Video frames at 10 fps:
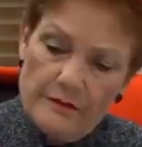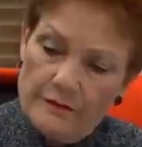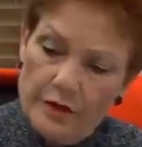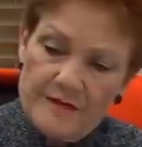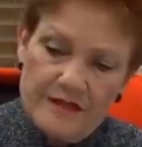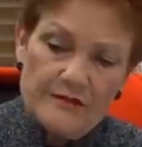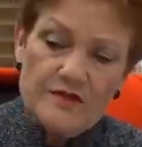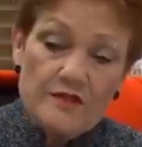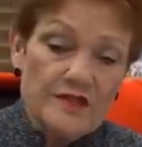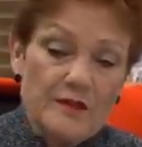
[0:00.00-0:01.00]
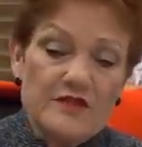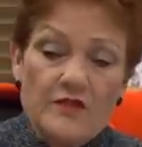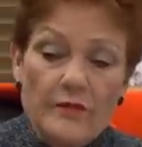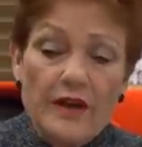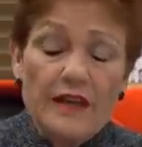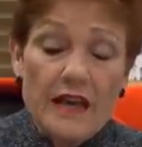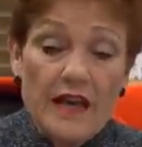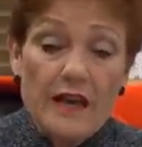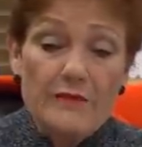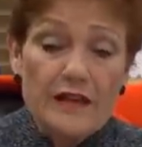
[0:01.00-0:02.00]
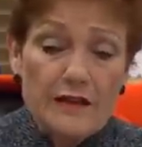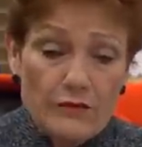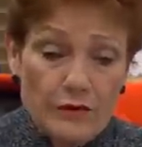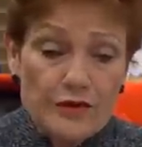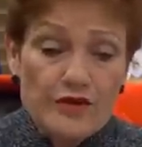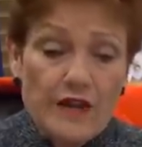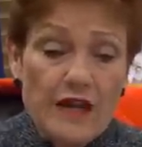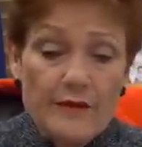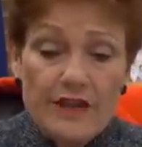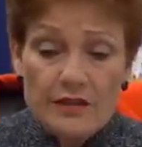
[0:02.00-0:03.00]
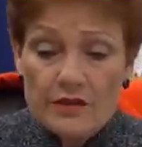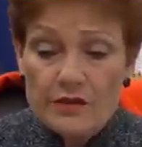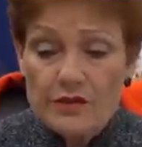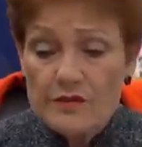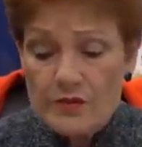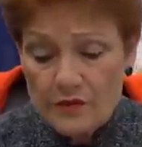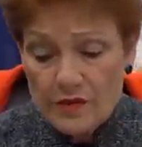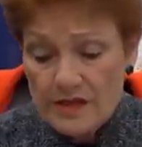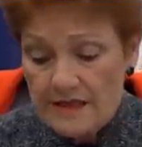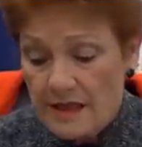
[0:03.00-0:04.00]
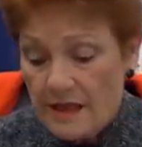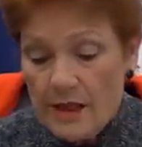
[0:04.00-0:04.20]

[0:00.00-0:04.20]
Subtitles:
ropes here, so I suppose you make a handbag, crochet a handbag, you can use all this.